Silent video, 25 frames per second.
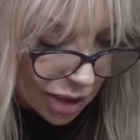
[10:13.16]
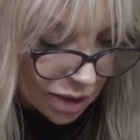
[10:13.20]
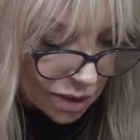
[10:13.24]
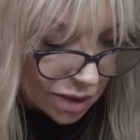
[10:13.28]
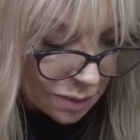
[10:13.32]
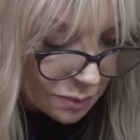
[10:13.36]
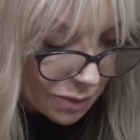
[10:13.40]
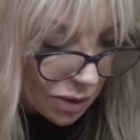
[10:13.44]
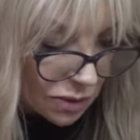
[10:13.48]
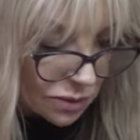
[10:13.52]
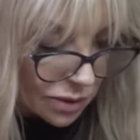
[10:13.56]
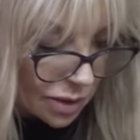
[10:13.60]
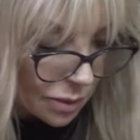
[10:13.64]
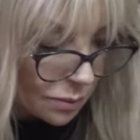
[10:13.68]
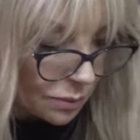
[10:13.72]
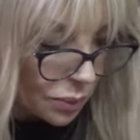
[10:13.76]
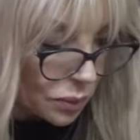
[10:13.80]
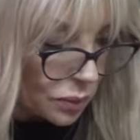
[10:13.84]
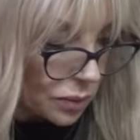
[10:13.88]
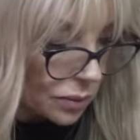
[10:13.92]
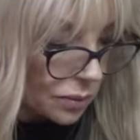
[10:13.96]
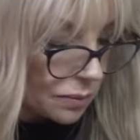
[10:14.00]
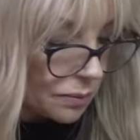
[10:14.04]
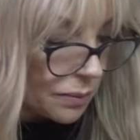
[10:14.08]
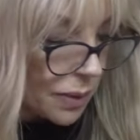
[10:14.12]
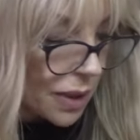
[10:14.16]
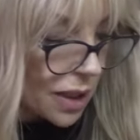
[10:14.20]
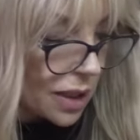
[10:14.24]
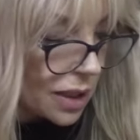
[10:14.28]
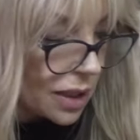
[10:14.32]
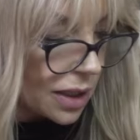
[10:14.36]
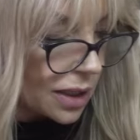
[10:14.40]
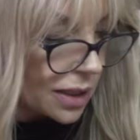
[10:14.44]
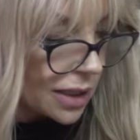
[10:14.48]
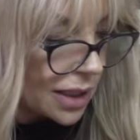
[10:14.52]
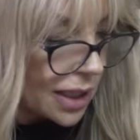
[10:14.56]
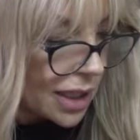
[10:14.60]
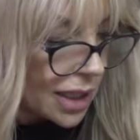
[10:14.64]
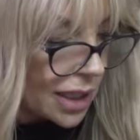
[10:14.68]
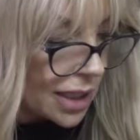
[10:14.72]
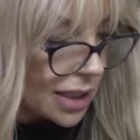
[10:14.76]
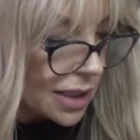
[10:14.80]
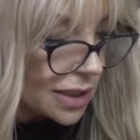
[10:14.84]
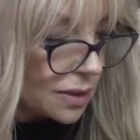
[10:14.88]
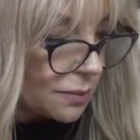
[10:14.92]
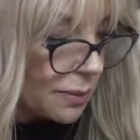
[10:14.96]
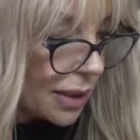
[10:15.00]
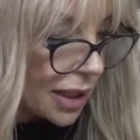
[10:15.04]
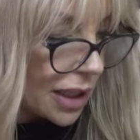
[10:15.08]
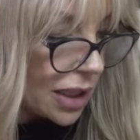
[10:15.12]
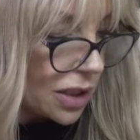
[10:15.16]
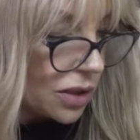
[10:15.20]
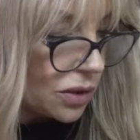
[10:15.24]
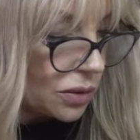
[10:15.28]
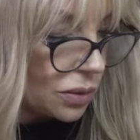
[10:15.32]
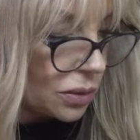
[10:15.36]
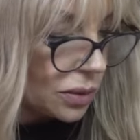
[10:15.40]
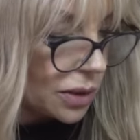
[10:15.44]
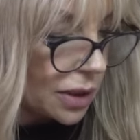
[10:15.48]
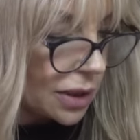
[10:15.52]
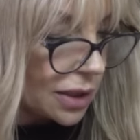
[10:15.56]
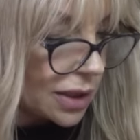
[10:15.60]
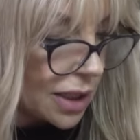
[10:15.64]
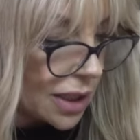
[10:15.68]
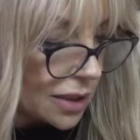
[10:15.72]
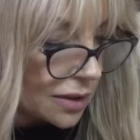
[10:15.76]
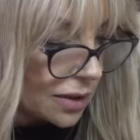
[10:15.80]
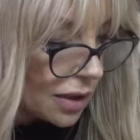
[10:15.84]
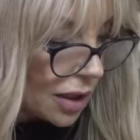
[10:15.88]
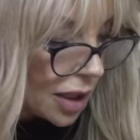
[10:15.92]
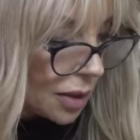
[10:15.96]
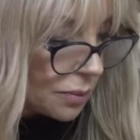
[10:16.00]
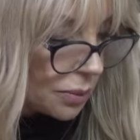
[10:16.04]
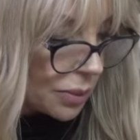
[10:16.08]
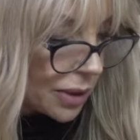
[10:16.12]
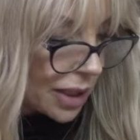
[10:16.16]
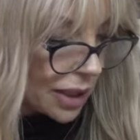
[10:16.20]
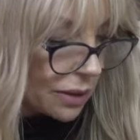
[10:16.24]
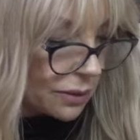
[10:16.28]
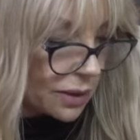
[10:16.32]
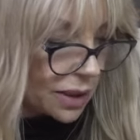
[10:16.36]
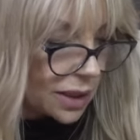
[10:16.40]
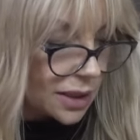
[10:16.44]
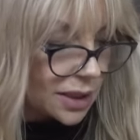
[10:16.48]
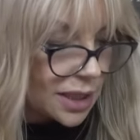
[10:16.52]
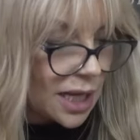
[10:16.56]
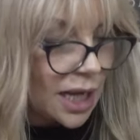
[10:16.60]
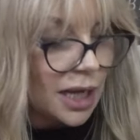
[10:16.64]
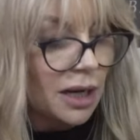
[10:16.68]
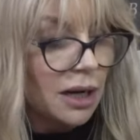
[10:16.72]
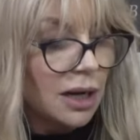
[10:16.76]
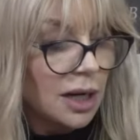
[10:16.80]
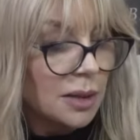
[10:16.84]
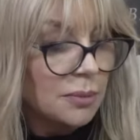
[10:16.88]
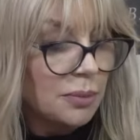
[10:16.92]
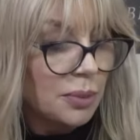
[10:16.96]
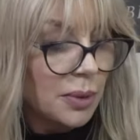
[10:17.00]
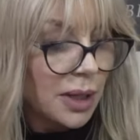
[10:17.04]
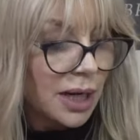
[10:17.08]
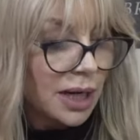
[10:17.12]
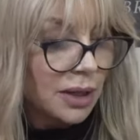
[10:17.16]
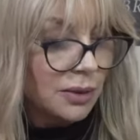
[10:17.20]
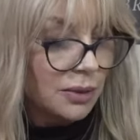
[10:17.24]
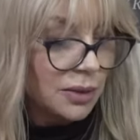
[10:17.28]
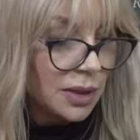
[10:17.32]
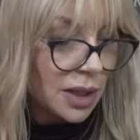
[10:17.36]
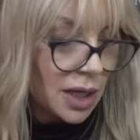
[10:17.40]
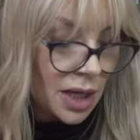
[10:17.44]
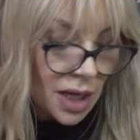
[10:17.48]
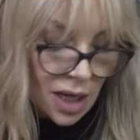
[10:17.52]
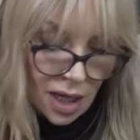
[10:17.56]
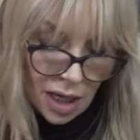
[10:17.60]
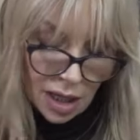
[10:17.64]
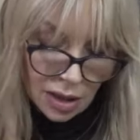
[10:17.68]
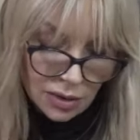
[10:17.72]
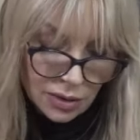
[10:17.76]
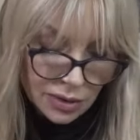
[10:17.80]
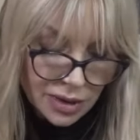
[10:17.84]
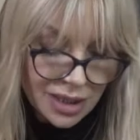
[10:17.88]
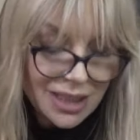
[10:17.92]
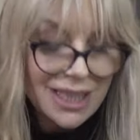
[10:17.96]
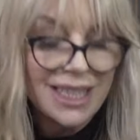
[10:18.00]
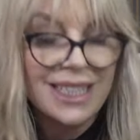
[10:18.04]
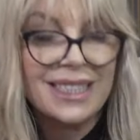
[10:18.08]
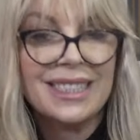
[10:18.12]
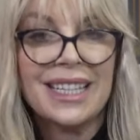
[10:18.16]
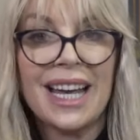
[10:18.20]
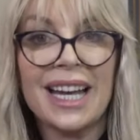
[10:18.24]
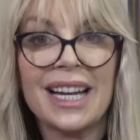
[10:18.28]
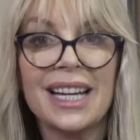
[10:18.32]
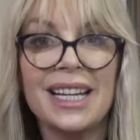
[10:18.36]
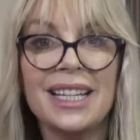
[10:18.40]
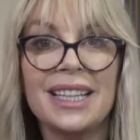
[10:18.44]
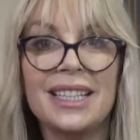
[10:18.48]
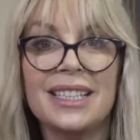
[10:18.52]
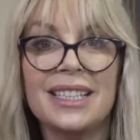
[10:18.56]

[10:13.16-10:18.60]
The most important part is making sure that this eyebrow and that eyebrow are looking exactly the